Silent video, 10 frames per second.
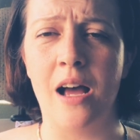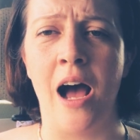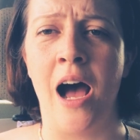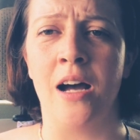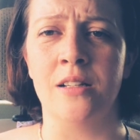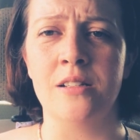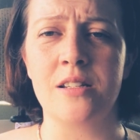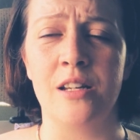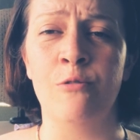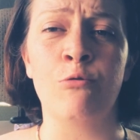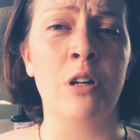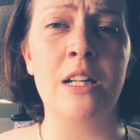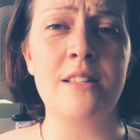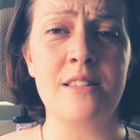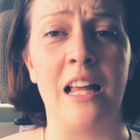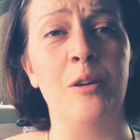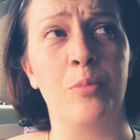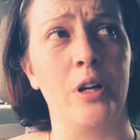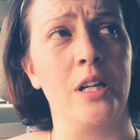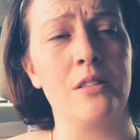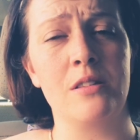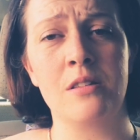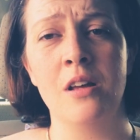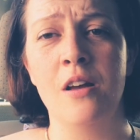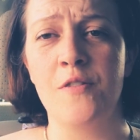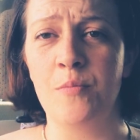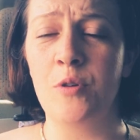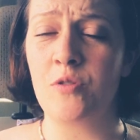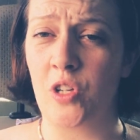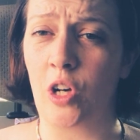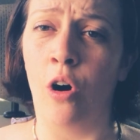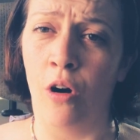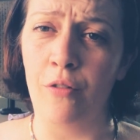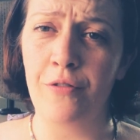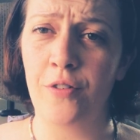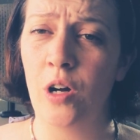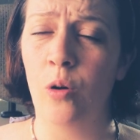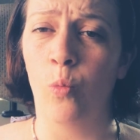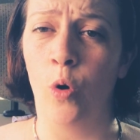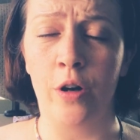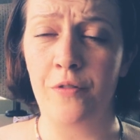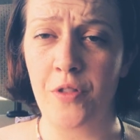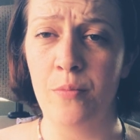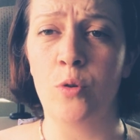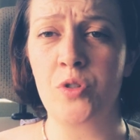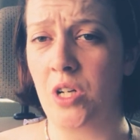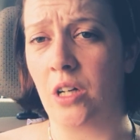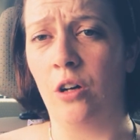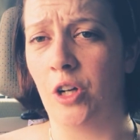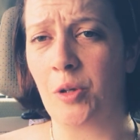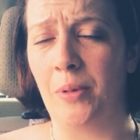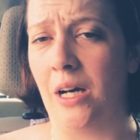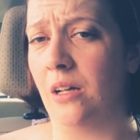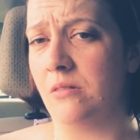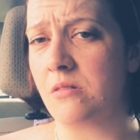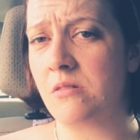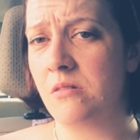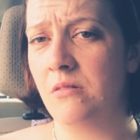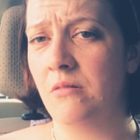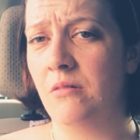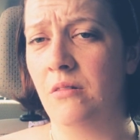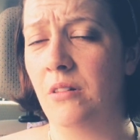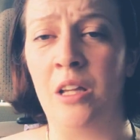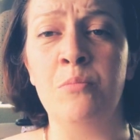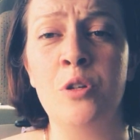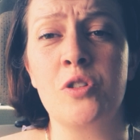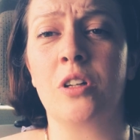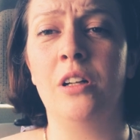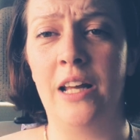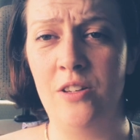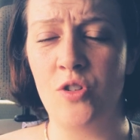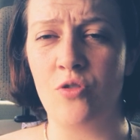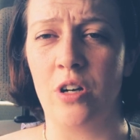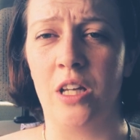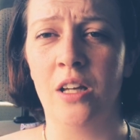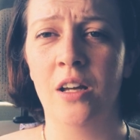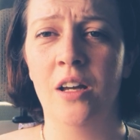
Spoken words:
and it really celebrates the music of one of the most iconic bands in musical history.